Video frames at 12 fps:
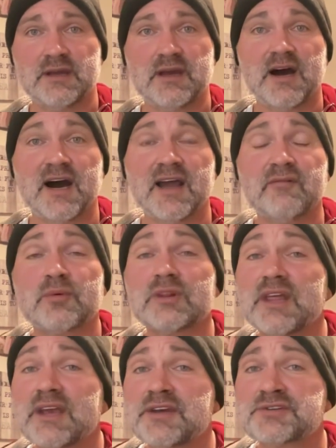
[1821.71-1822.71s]
I have a
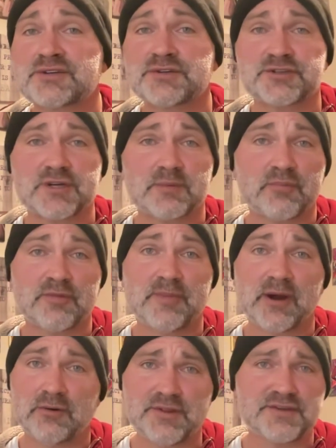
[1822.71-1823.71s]
relationship with my
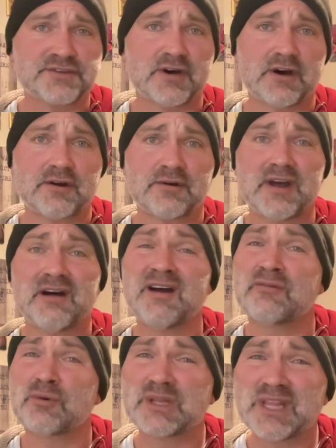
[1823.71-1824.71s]
oldest daughter now. I have
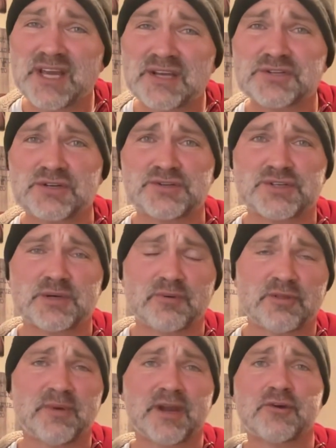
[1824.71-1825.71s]
a relationship with
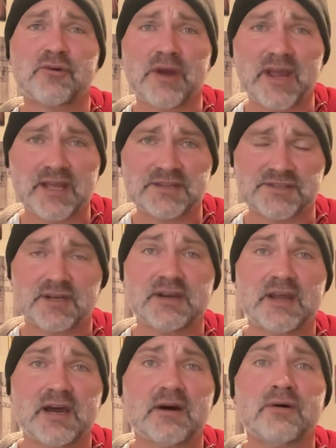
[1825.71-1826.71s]
my grandson
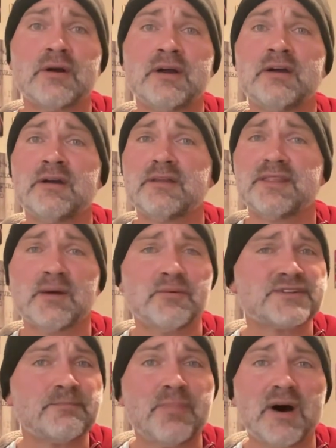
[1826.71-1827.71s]
now. That
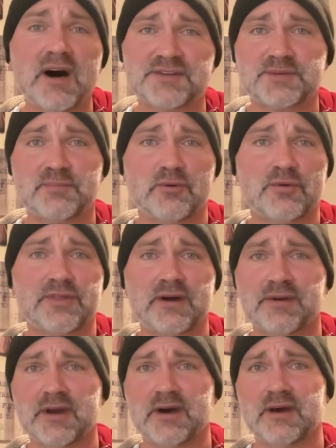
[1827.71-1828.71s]
wasn't possible without
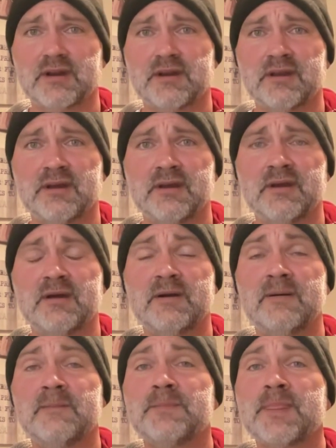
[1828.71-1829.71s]
God.
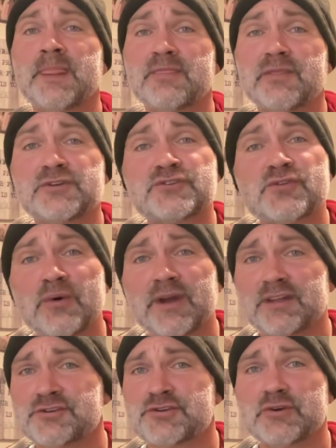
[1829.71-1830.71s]
The
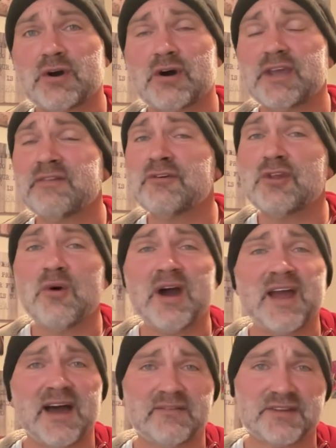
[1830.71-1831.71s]
twins, even though I
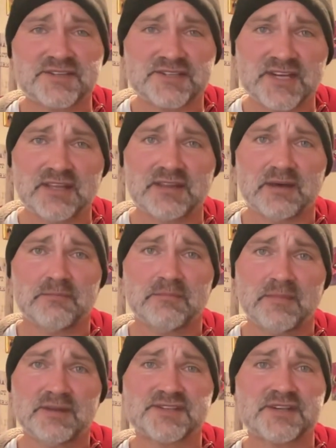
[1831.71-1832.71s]
haven't seen them
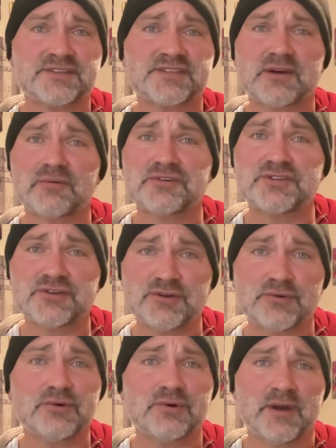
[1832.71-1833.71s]
since they were
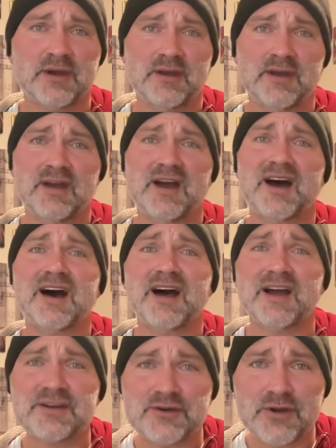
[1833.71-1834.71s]
two,
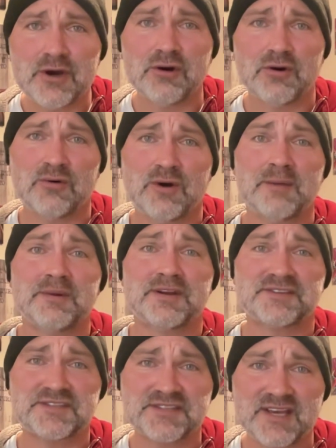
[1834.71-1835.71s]
I know I'm going to
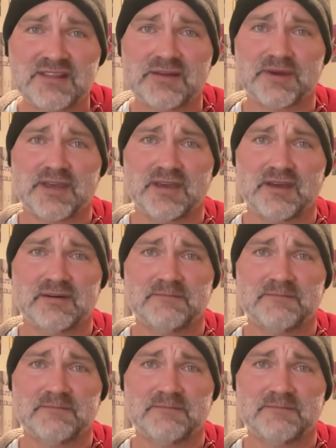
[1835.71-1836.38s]
see them again.